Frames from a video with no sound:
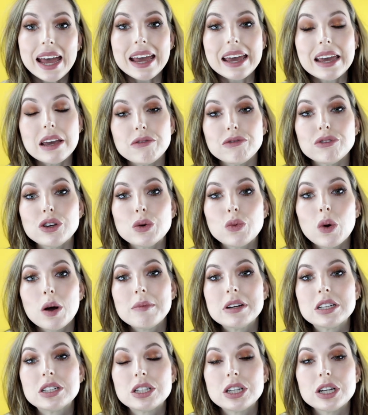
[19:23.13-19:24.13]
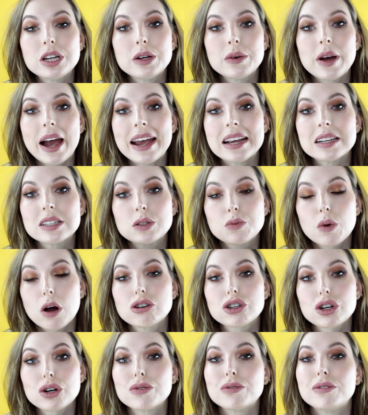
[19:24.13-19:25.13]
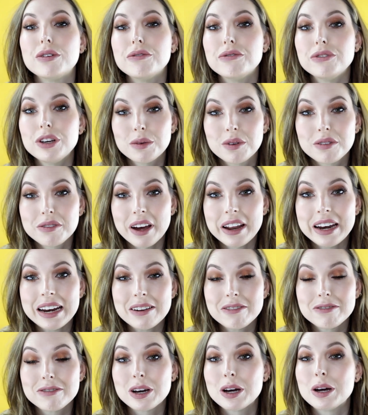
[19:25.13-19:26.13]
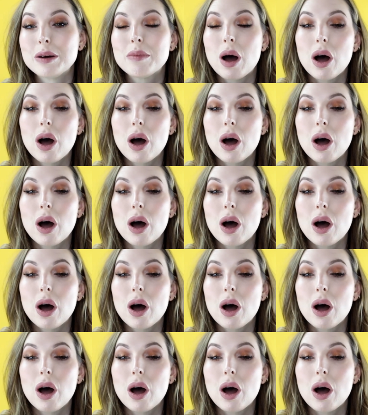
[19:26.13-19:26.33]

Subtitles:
If you want me to do a swatch or review of any of them,